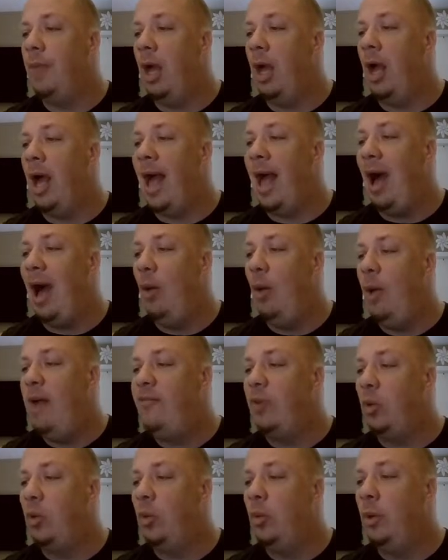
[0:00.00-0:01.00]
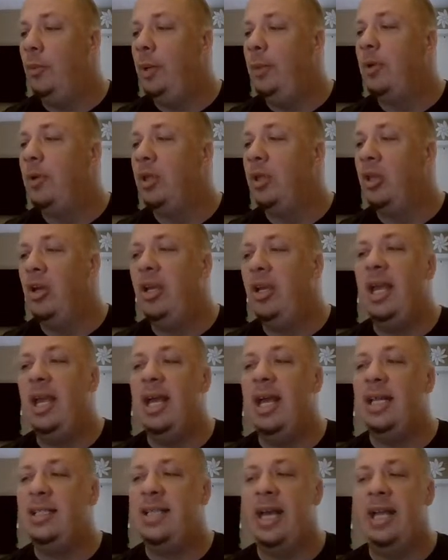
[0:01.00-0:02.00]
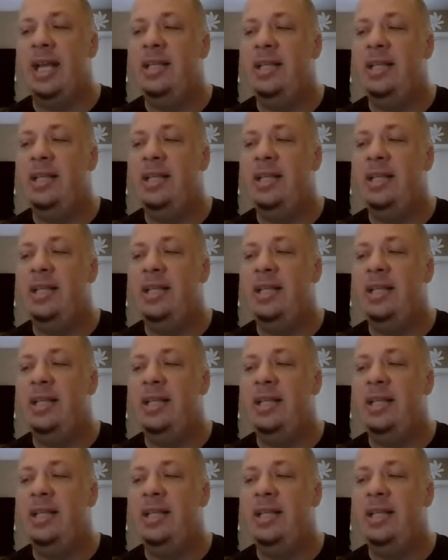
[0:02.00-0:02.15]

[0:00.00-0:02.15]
However, when we were looking at 10,